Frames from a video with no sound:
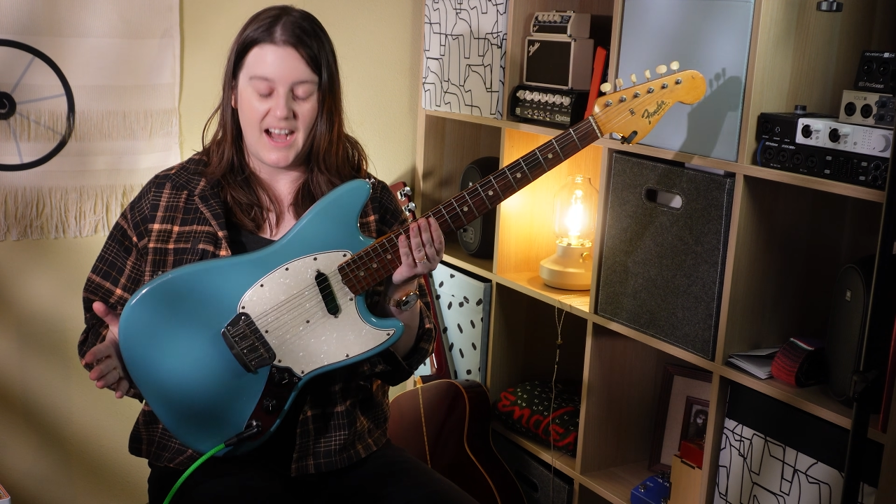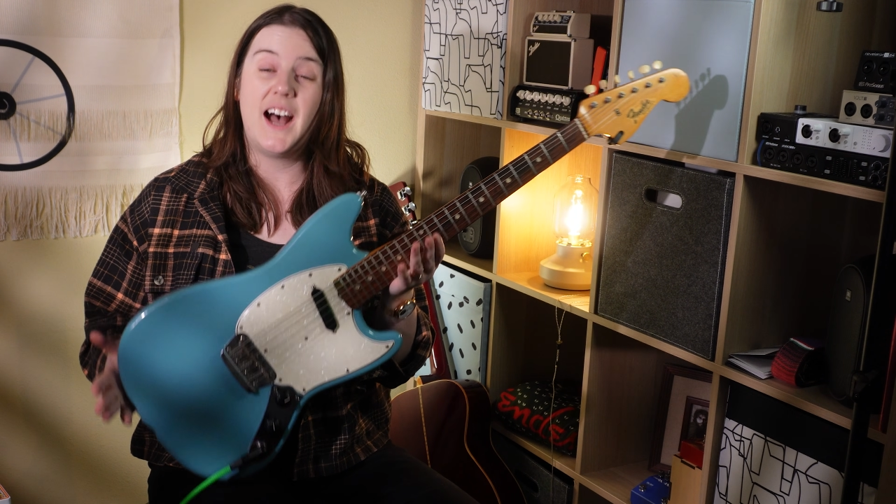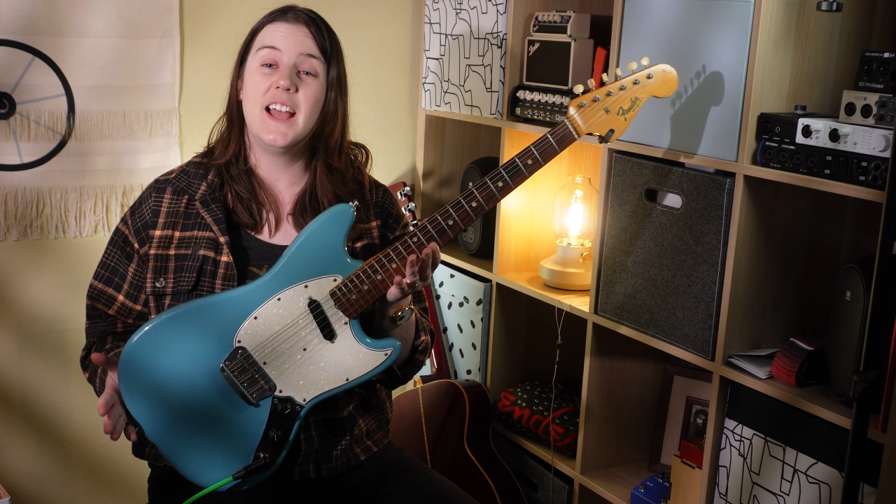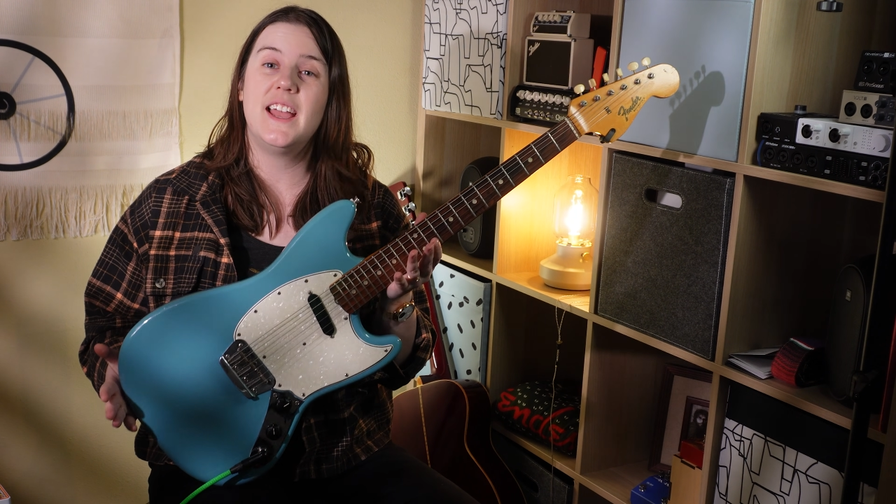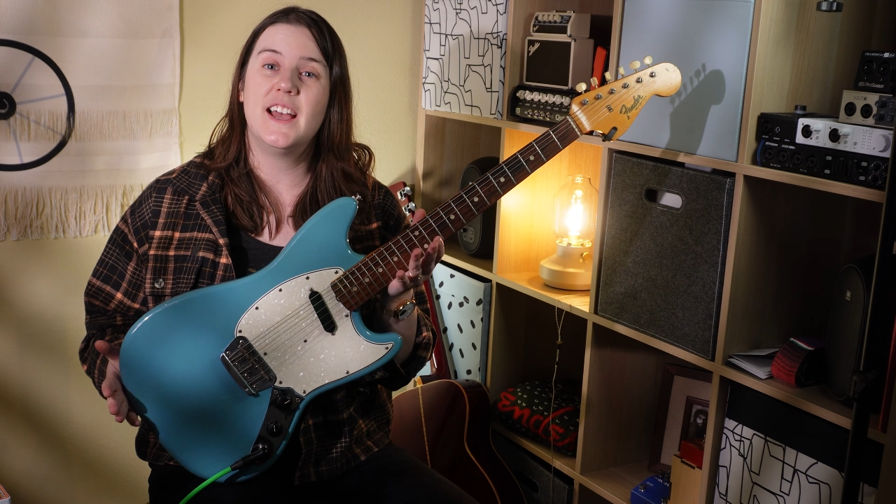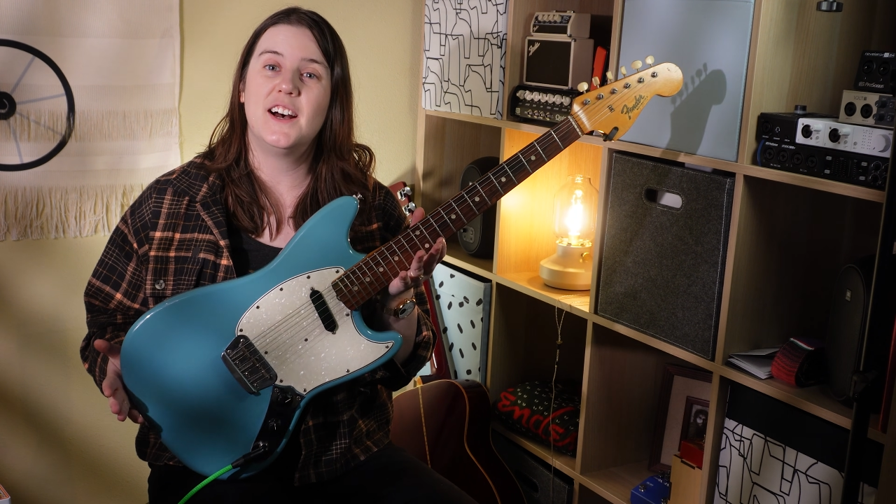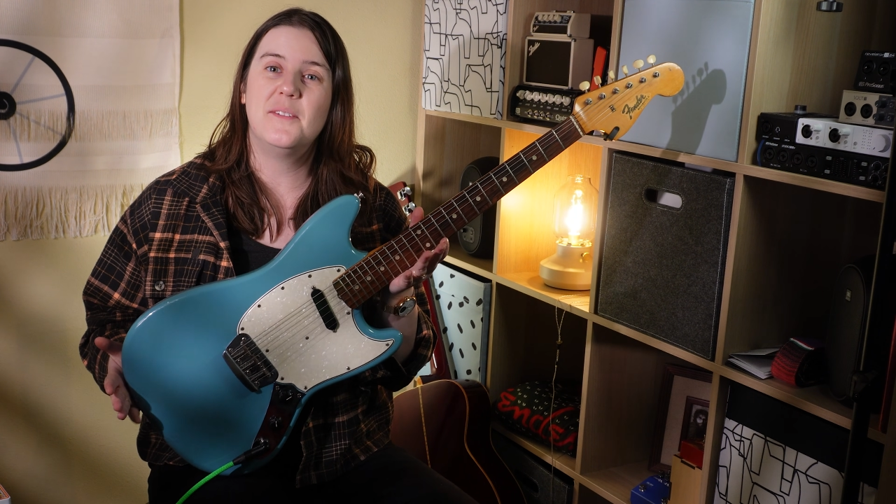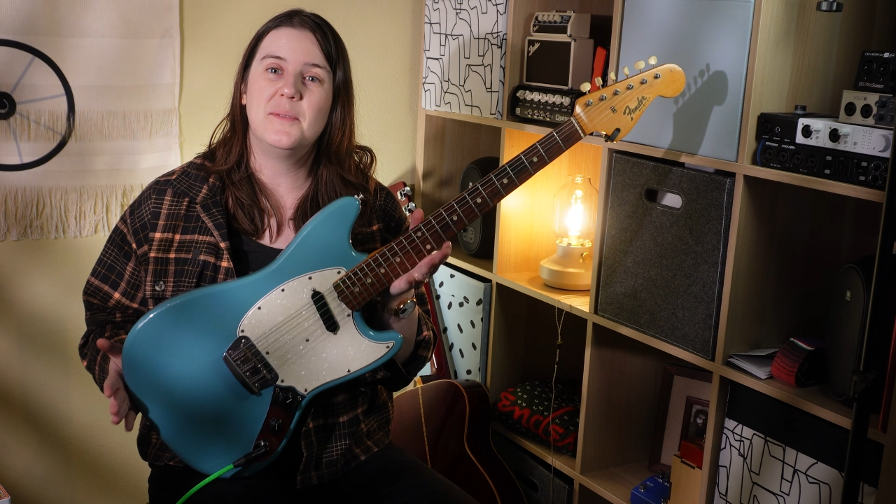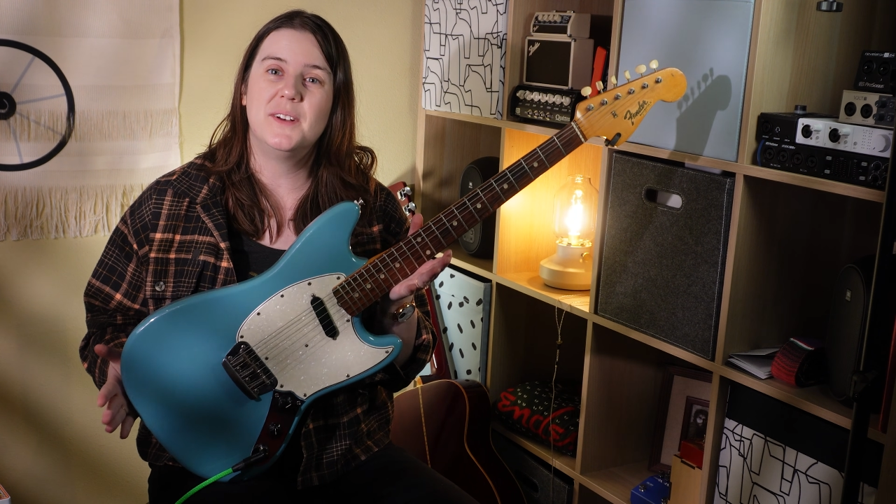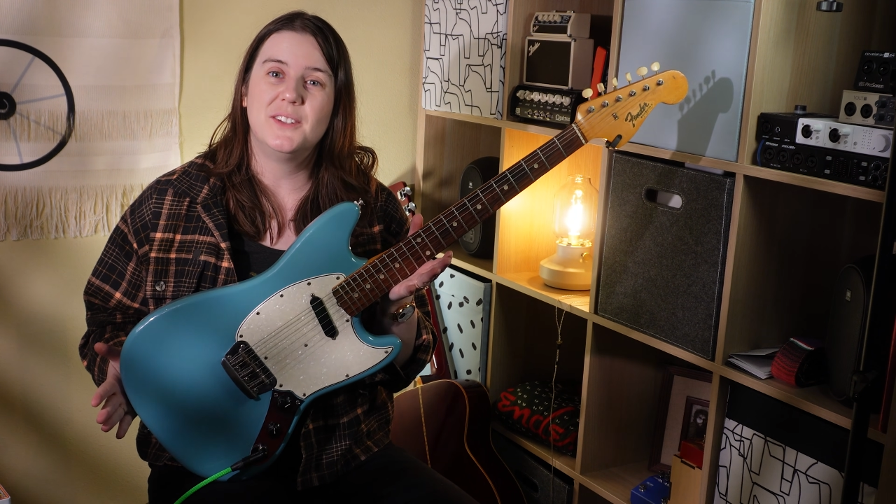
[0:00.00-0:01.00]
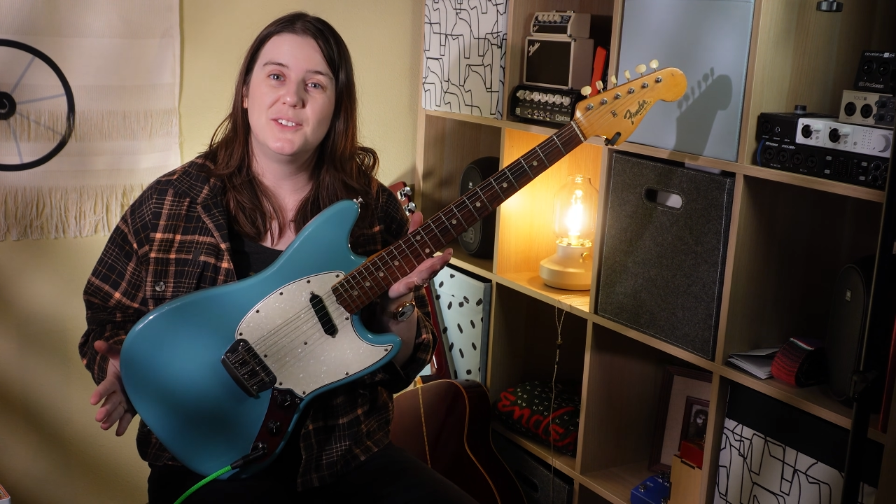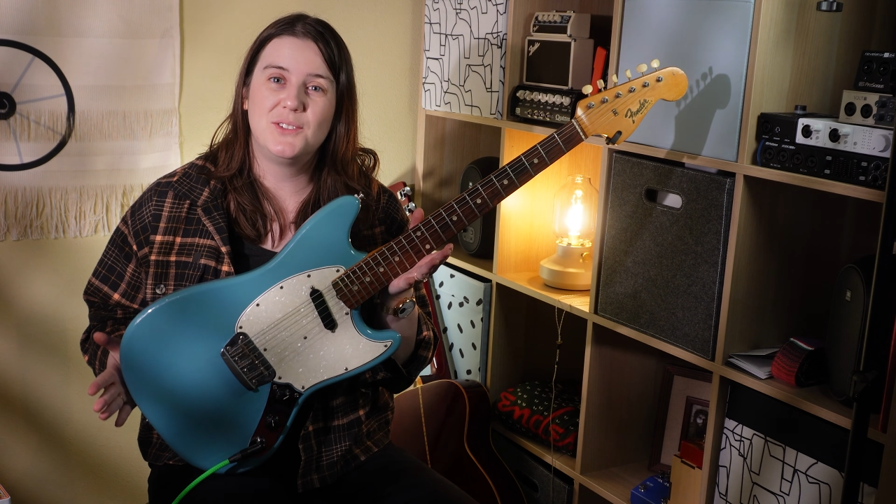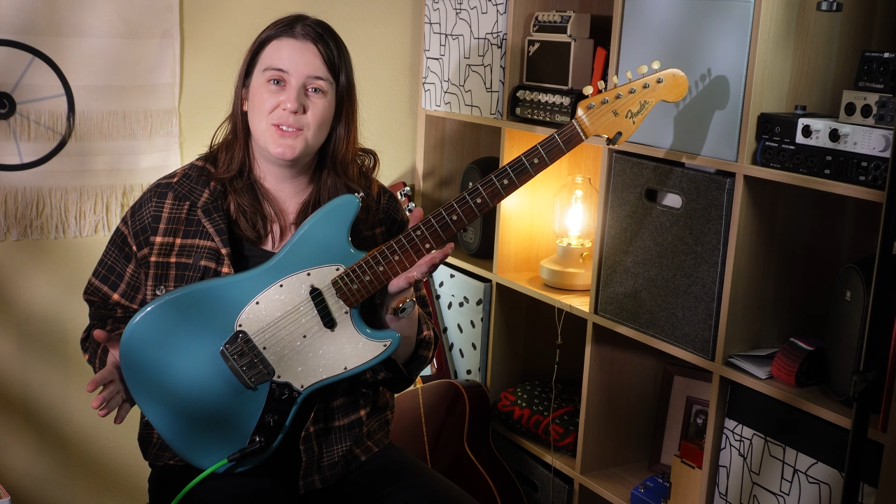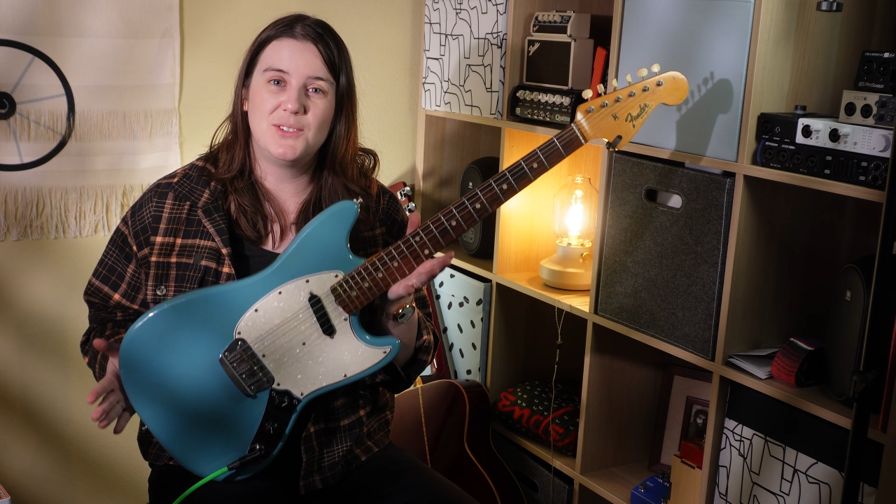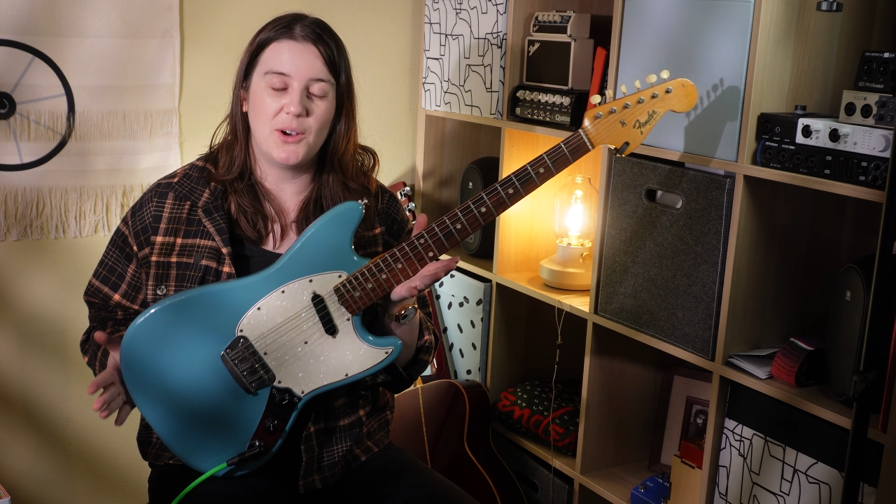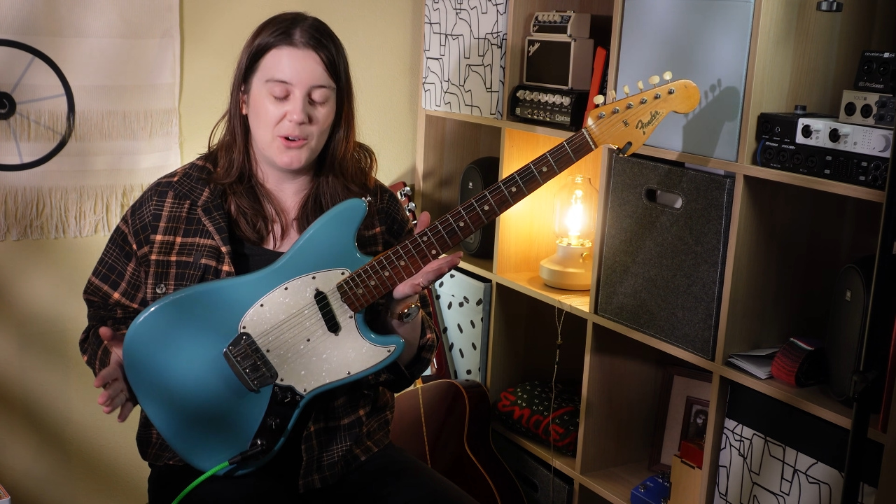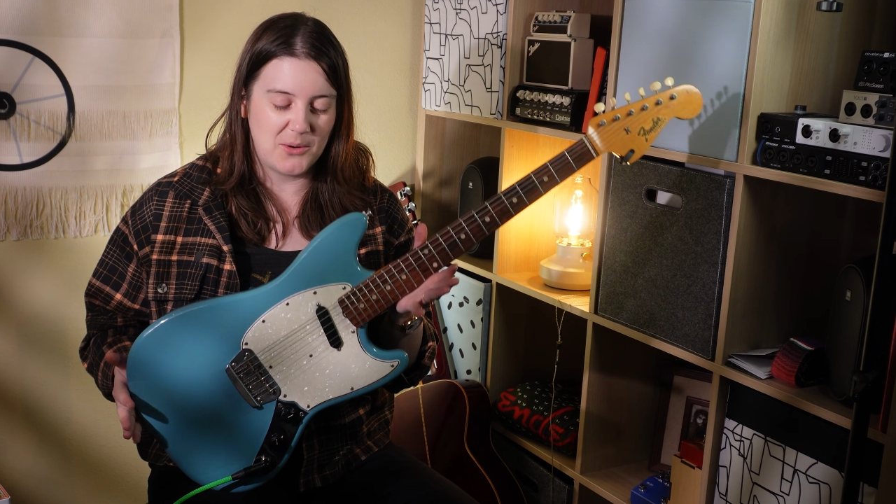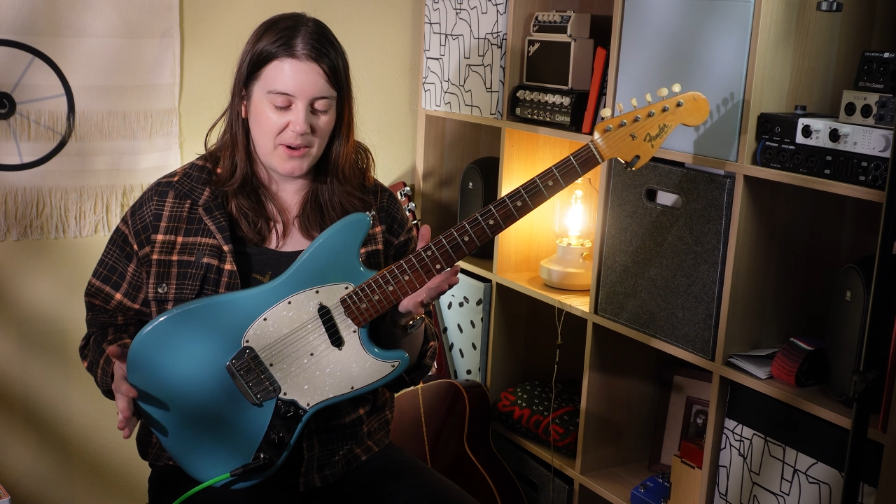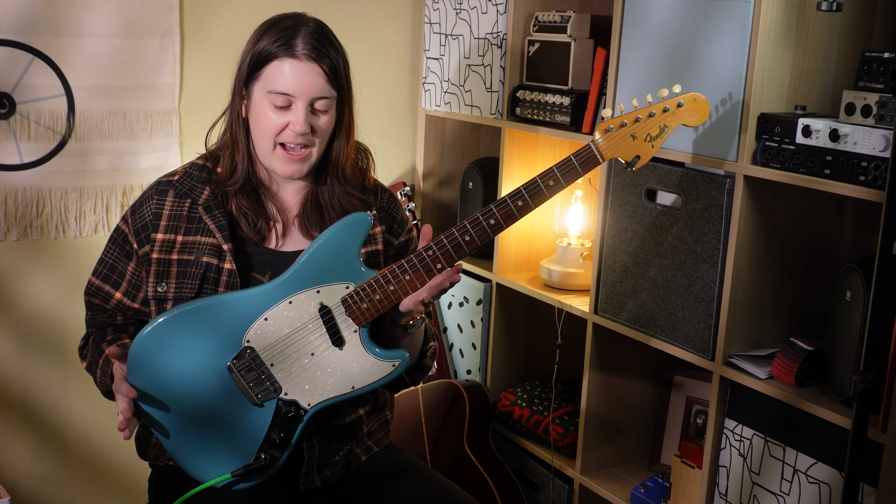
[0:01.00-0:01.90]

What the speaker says: I am so